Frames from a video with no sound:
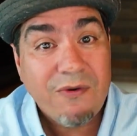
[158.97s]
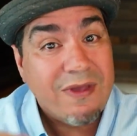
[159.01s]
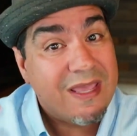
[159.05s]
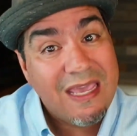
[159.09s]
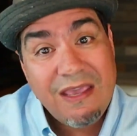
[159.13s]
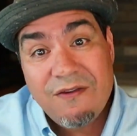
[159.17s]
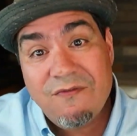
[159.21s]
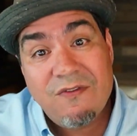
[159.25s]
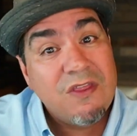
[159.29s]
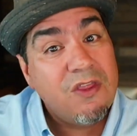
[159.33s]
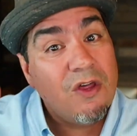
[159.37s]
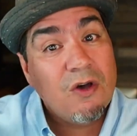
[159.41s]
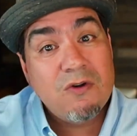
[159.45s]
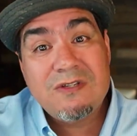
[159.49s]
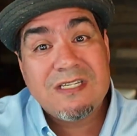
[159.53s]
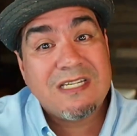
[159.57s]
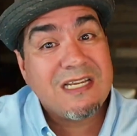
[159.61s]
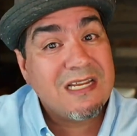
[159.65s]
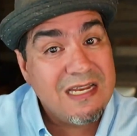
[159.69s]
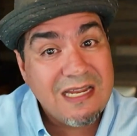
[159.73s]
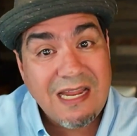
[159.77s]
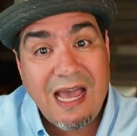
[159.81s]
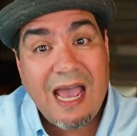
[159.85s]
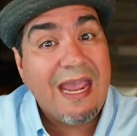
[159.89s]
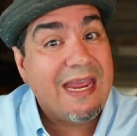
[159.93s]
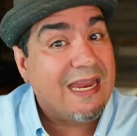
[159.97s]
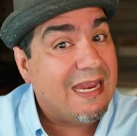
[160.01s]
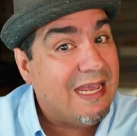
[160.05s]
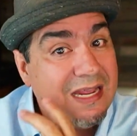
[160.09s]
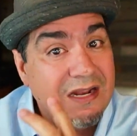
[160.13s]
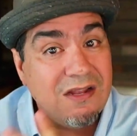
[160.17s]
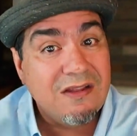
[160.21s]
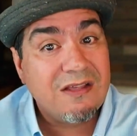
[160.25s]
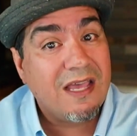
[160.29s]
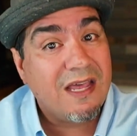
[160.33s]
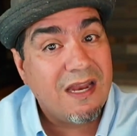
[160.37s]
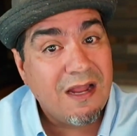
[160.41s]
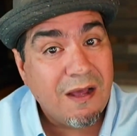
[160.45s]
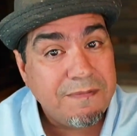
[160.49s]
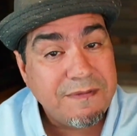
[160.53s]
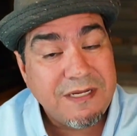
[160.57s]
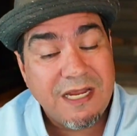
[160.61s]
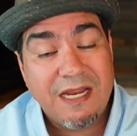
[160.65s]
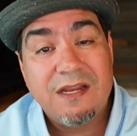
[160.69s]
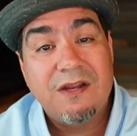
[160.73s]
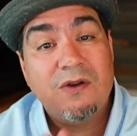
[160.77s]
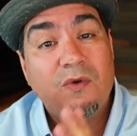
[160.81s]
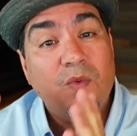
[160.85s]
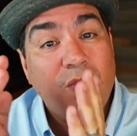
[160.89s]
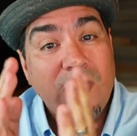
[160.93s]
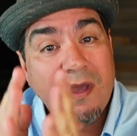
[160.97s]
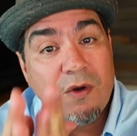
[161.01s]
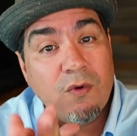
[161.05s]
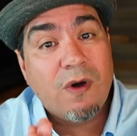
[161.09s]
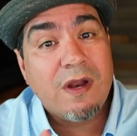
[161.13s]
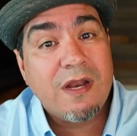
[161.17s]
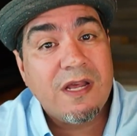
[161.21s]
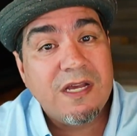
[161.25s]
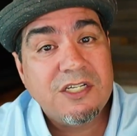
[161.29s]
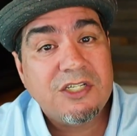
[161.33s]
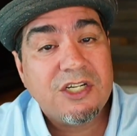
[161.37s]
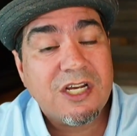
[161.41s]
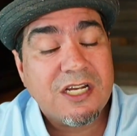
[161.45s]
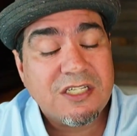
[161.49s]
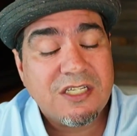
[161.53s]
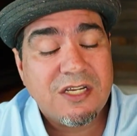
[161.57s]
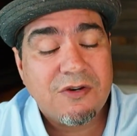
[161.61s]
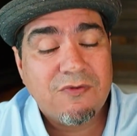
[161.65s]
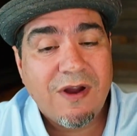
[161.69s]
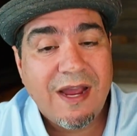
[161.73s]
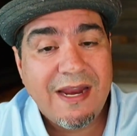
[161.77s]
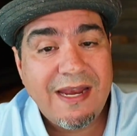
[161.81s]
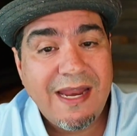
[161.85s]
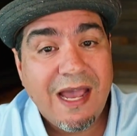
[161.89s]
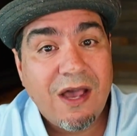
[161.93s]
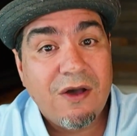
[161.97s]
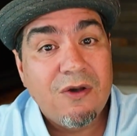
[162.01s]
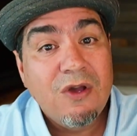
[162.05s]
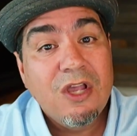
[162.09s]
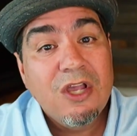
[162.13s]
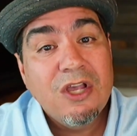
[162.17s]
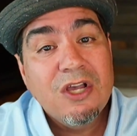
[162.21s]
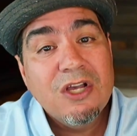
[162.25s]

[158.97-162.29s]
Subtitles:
Even though tonight it'll get updated, we want to adjust it right now.